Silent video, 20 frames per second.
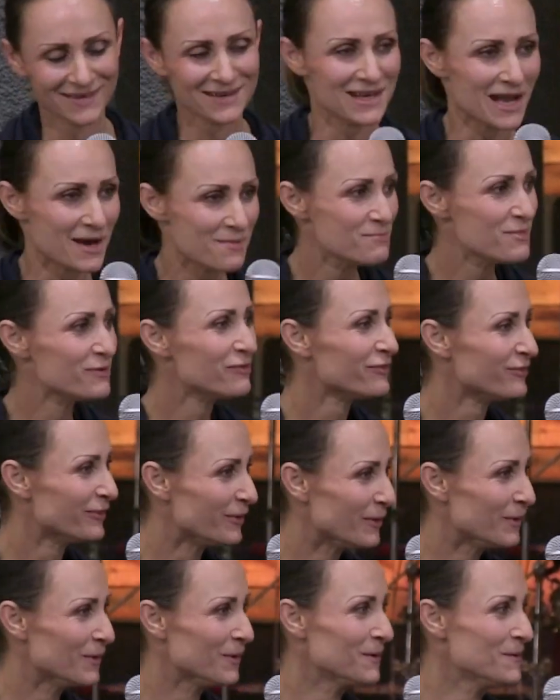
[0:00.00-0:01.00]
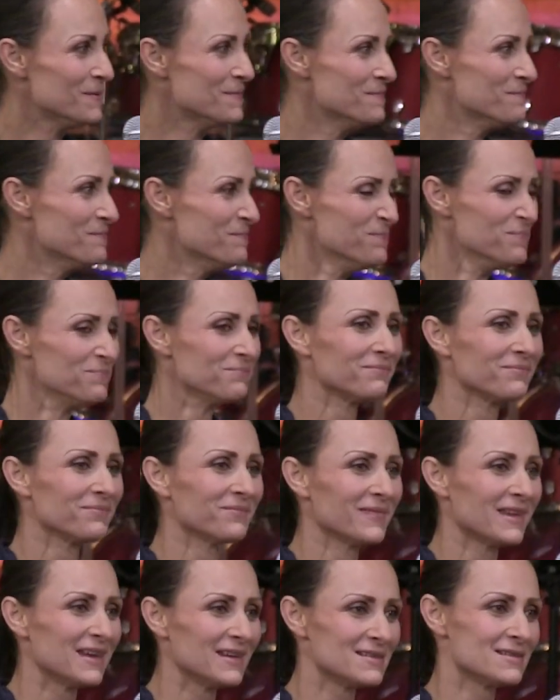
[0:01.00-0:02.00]
Number four
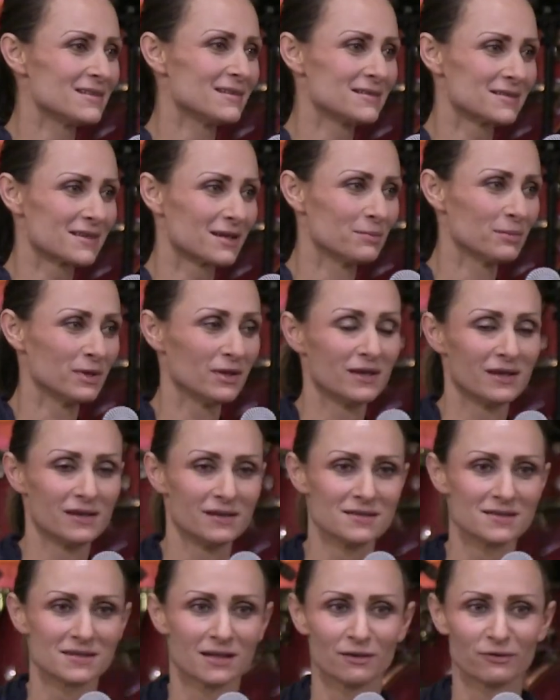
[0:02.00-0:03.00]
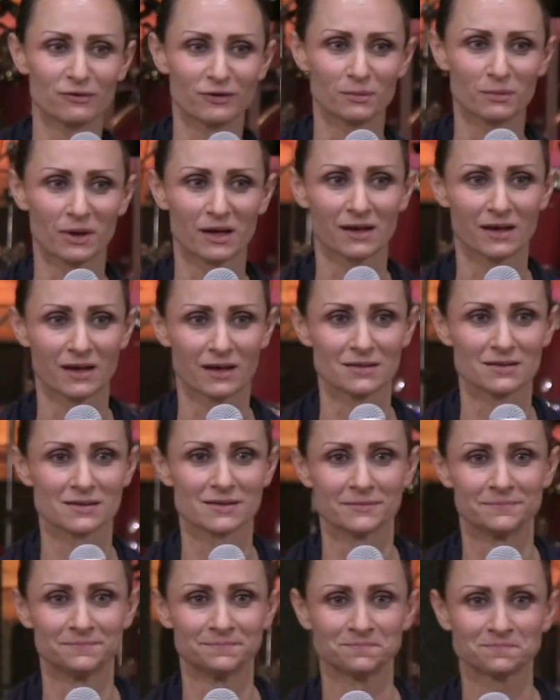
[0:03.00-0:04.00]
is this community safe in my
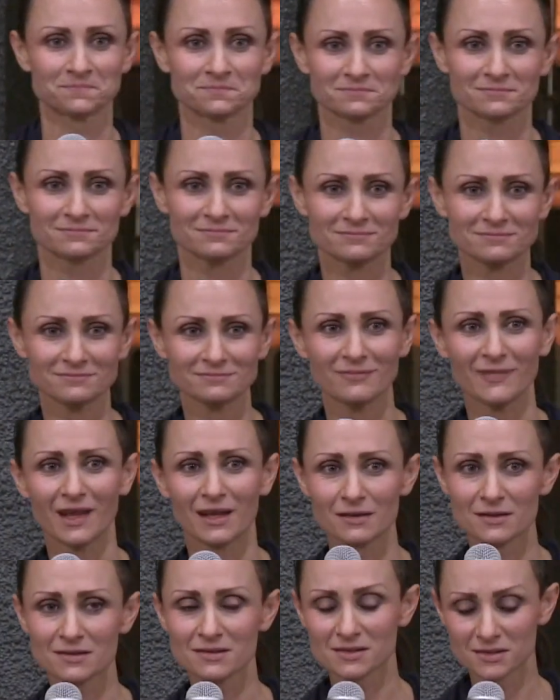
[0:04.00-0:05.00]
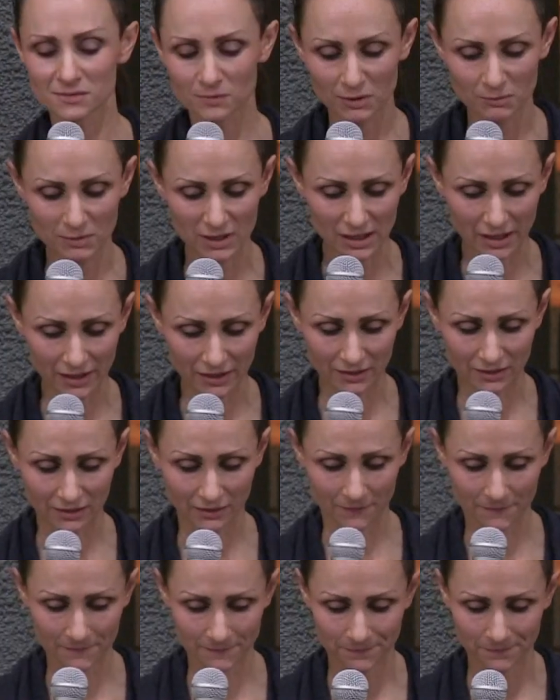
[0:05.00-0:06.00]
hands? And this is where we're
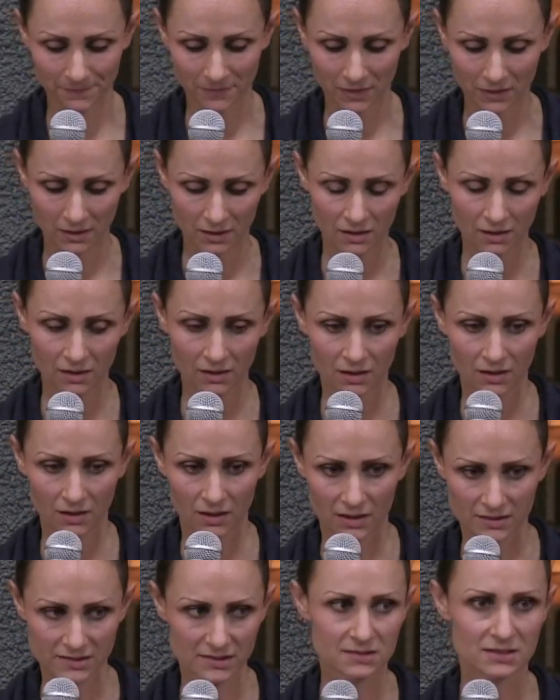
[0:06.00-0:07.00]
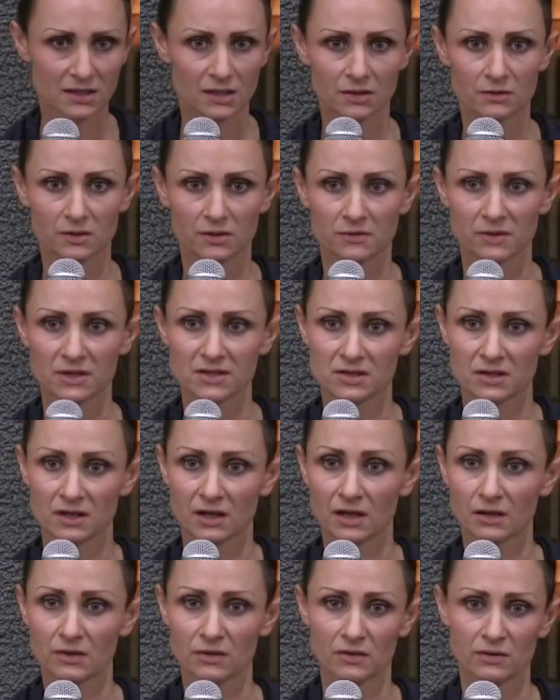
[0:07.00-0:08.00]
landing. It's a delicate question,
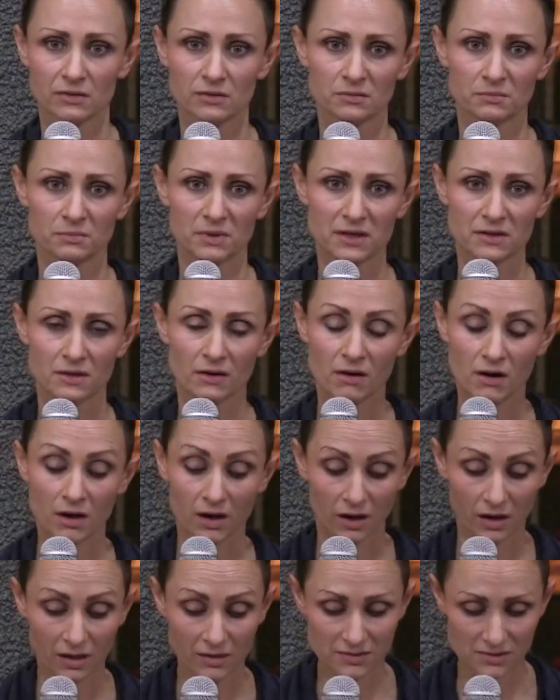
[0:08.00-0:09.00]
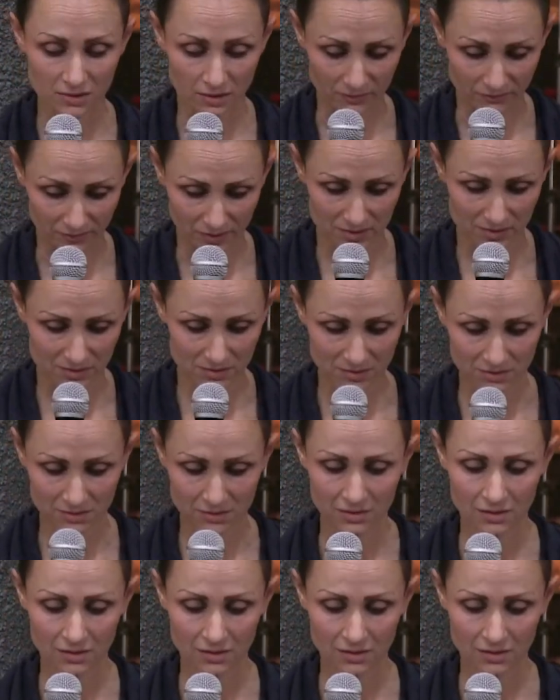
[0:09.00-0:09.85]
I know, but the heart of it